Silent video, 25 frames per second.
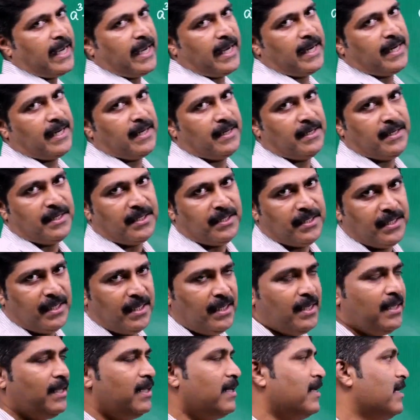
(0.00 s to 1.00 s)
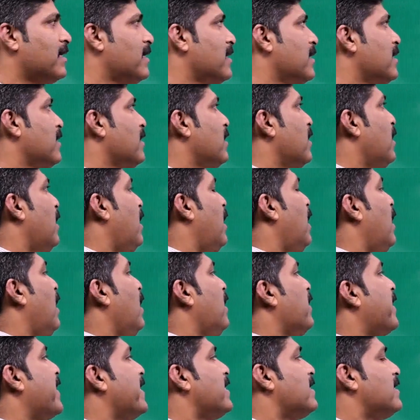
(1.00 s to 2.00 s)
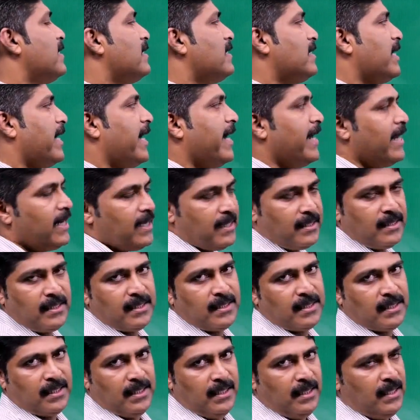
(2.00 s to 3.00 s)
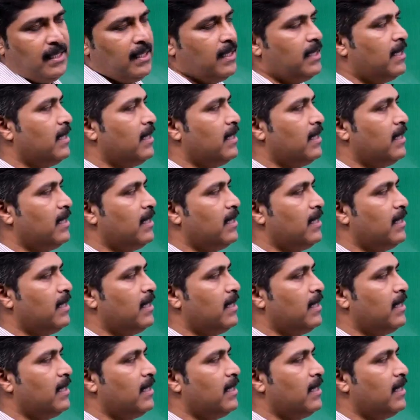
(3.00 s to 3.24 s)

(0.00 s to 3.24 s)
identity. Look at this identity.